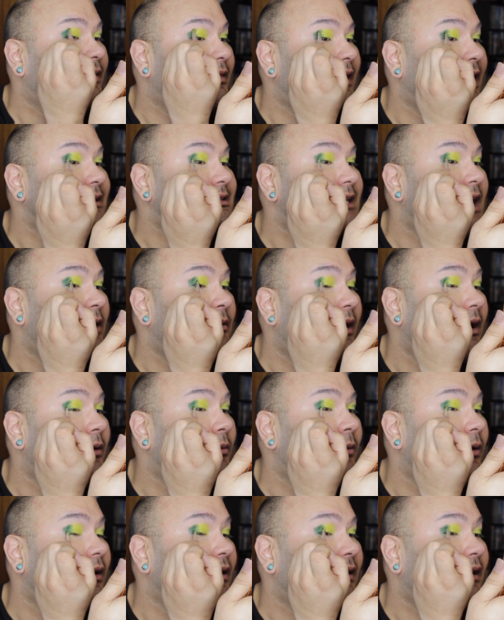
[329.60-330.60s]
That's how I
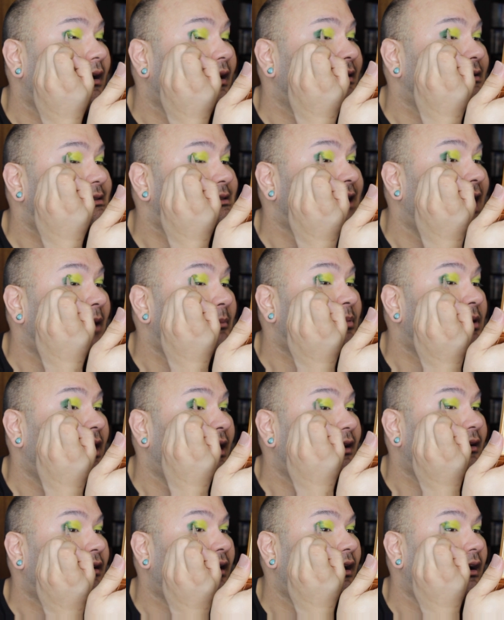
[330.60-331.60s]
work. Slap
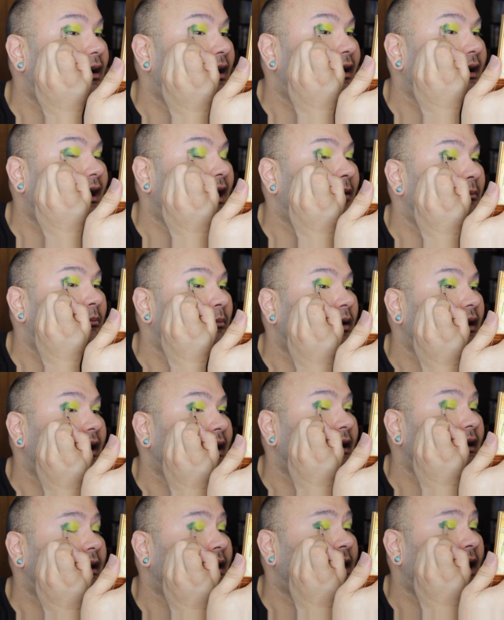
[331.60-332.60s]
color on and
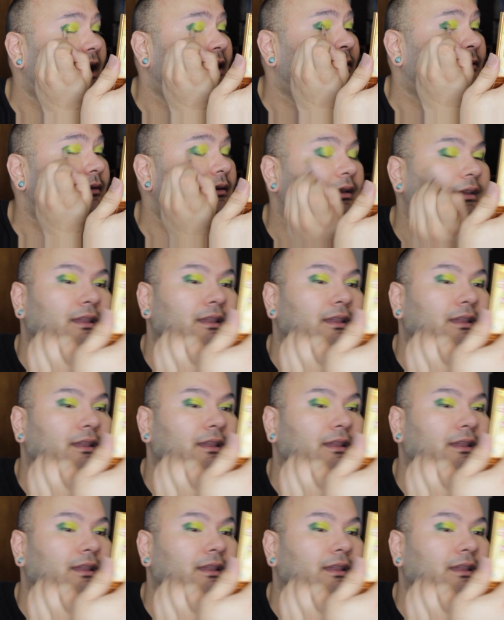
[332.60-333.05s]
blend it out